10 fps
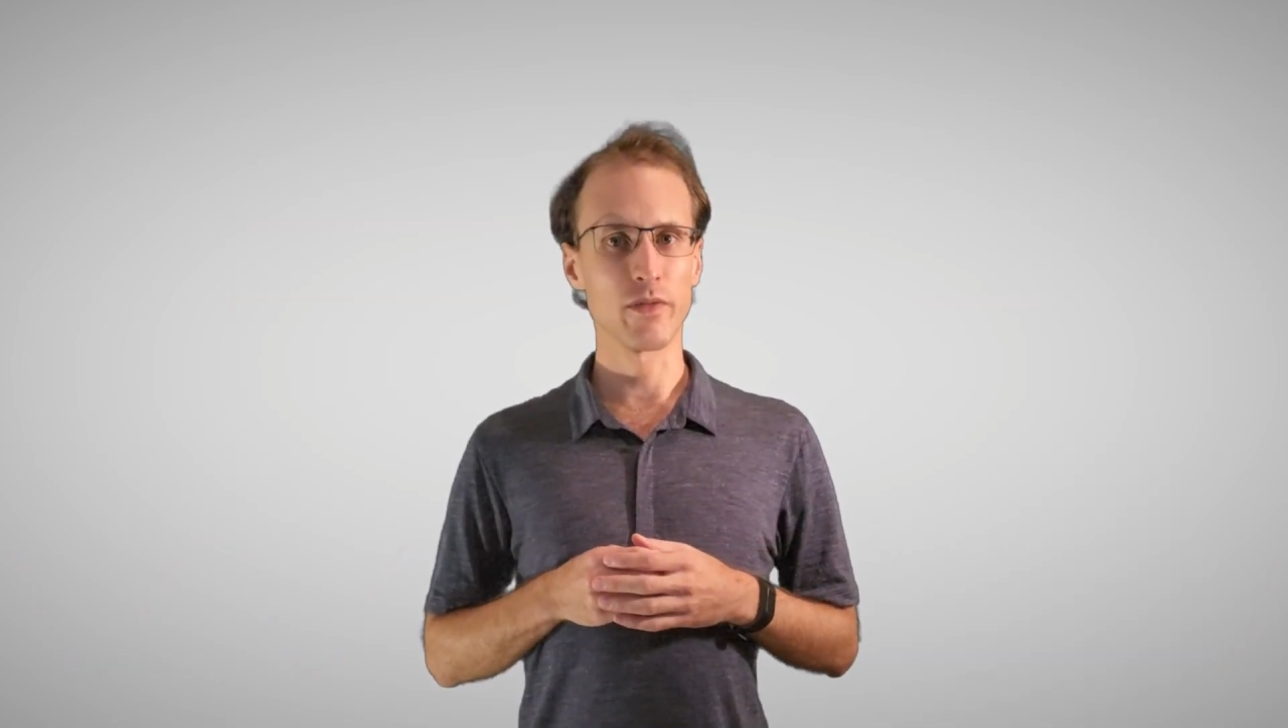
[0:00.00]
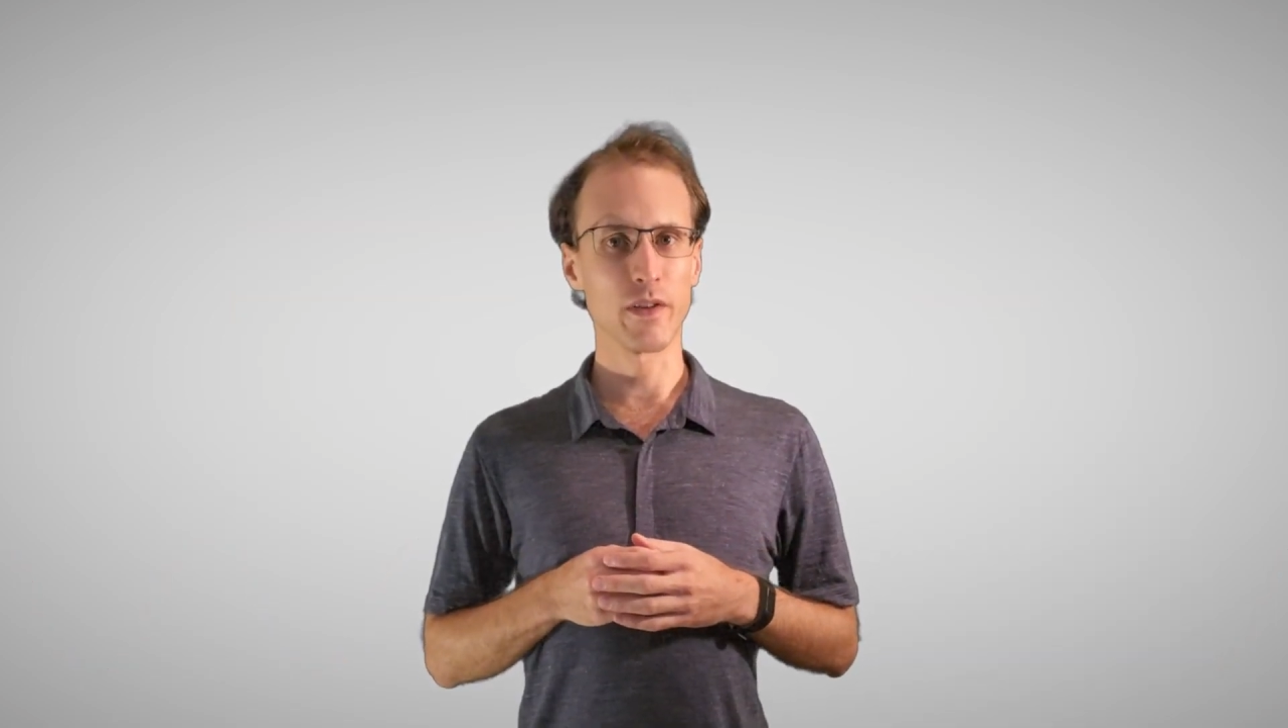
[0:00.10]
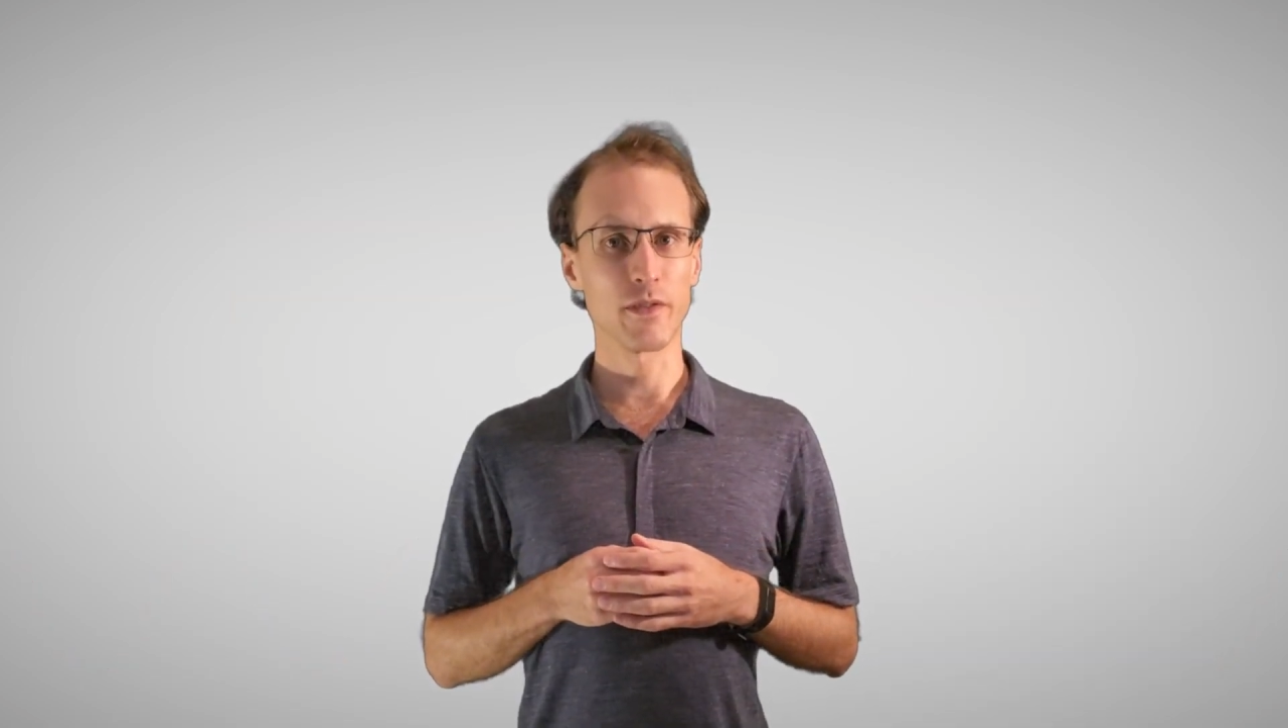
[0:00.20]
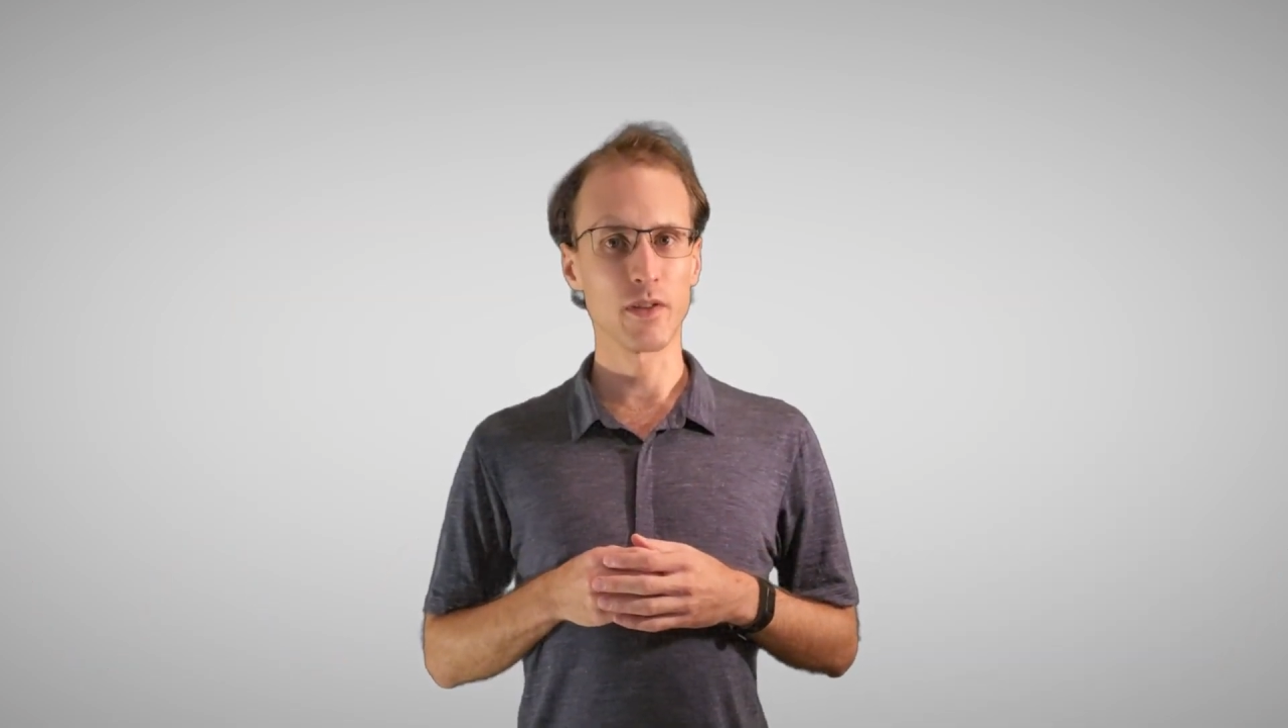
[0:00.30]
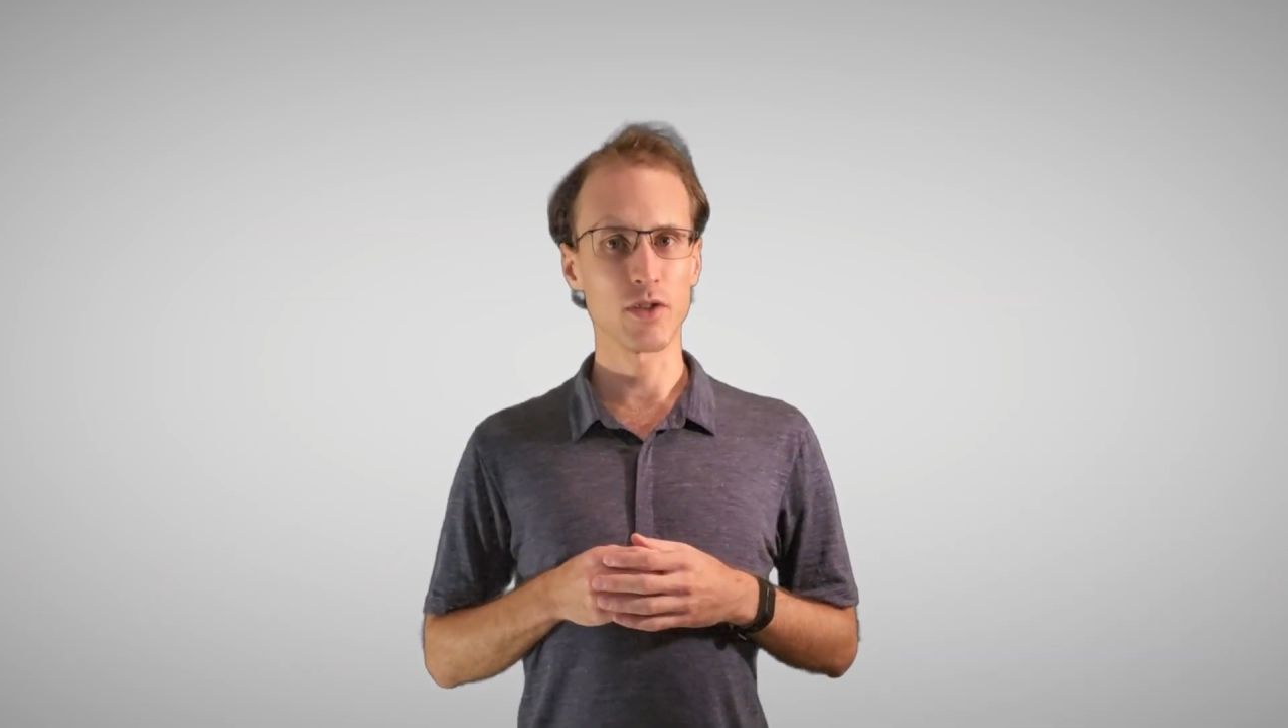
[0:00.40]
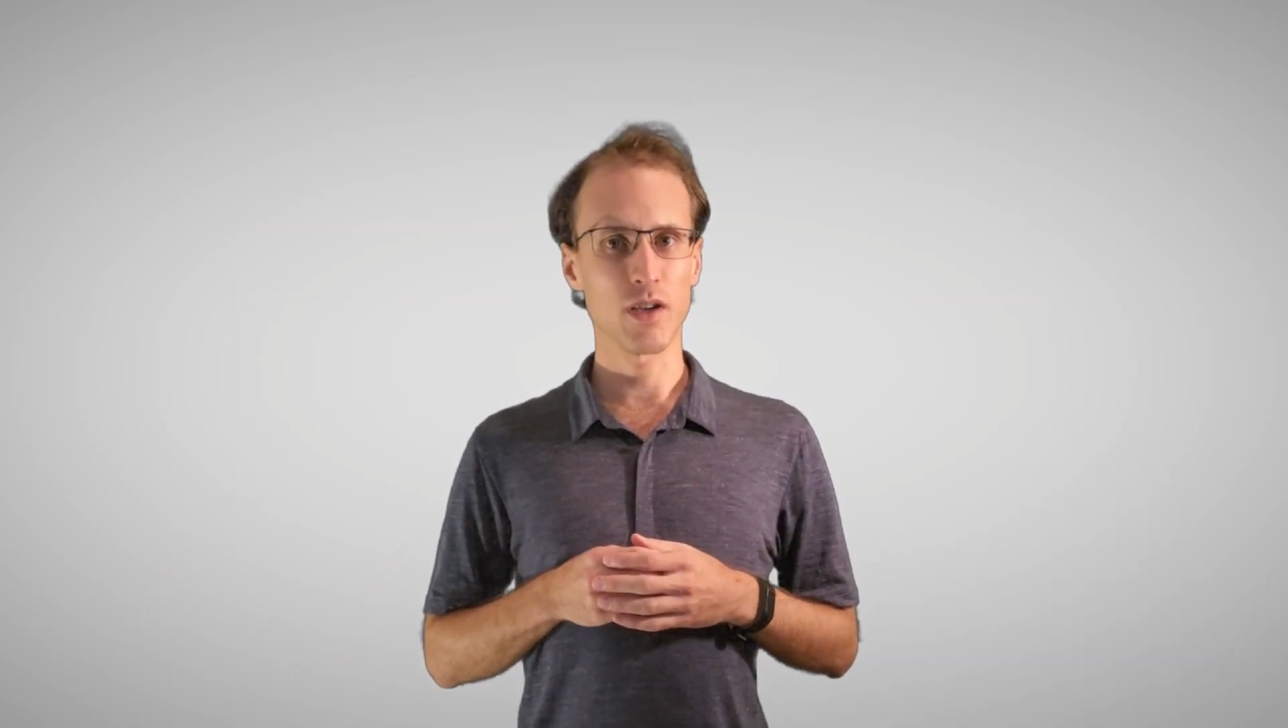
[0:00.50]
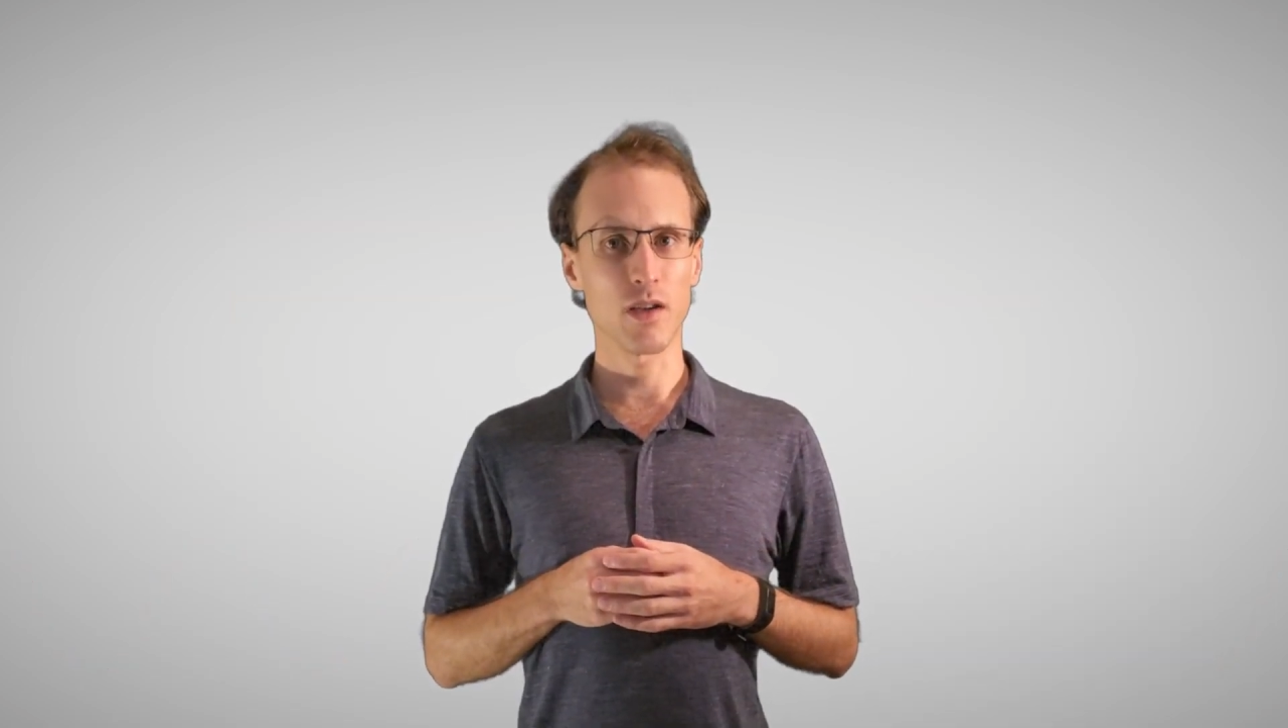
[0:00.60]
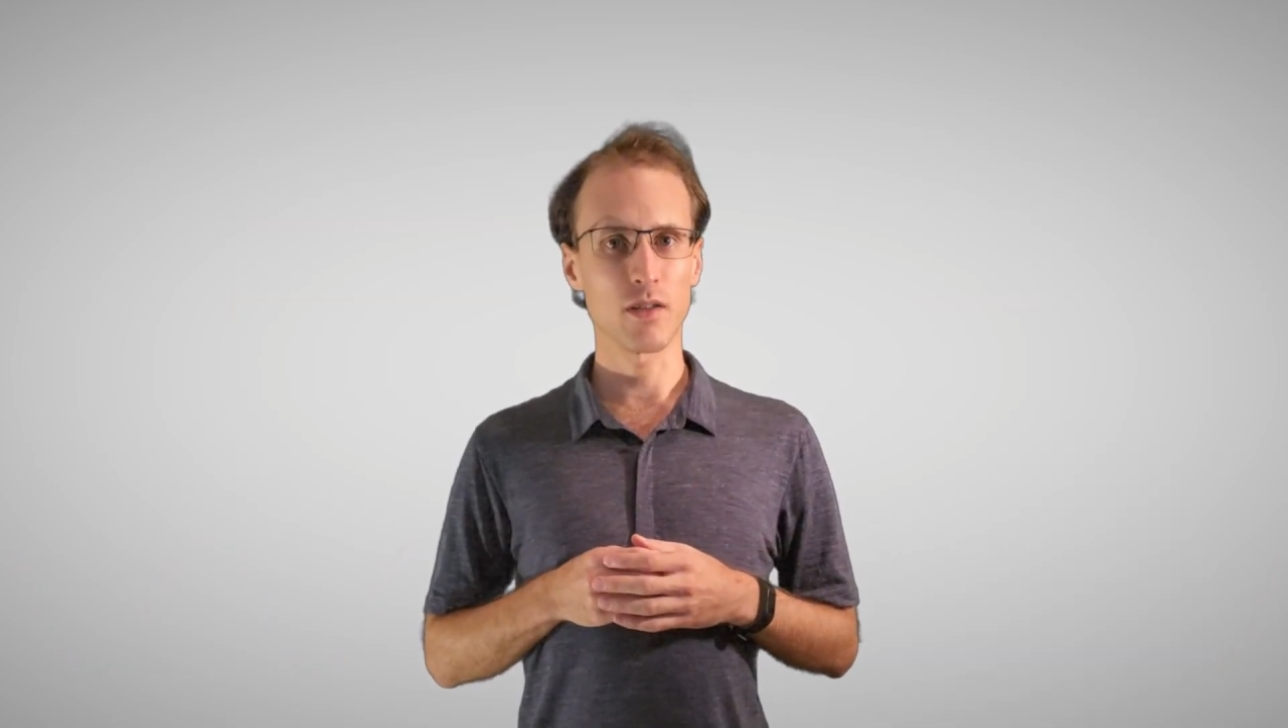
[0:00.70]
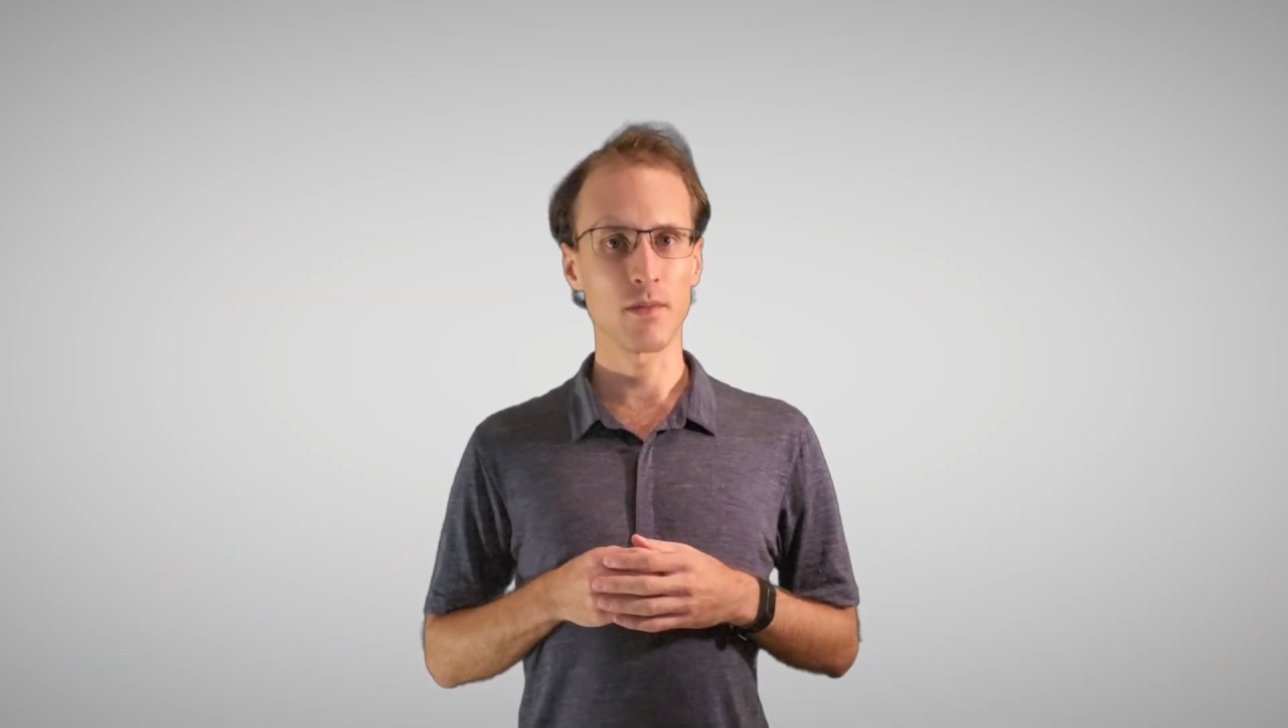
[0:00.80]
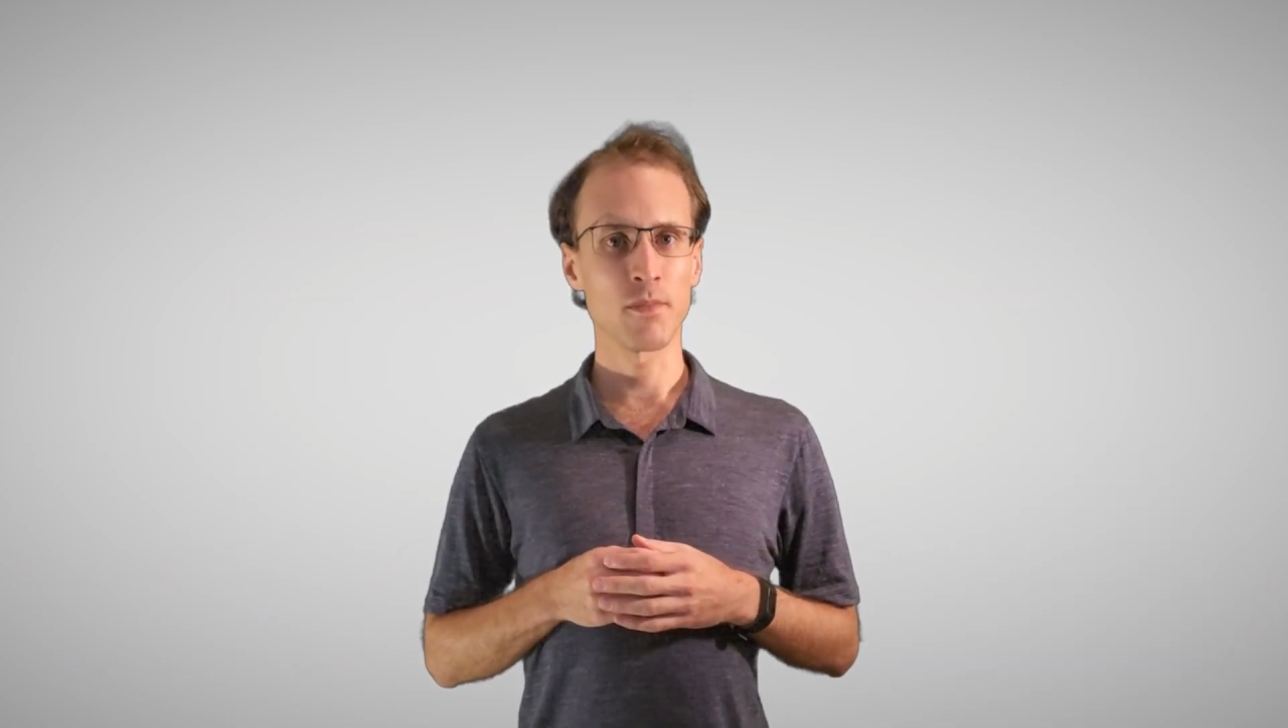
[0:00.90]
left unchecked,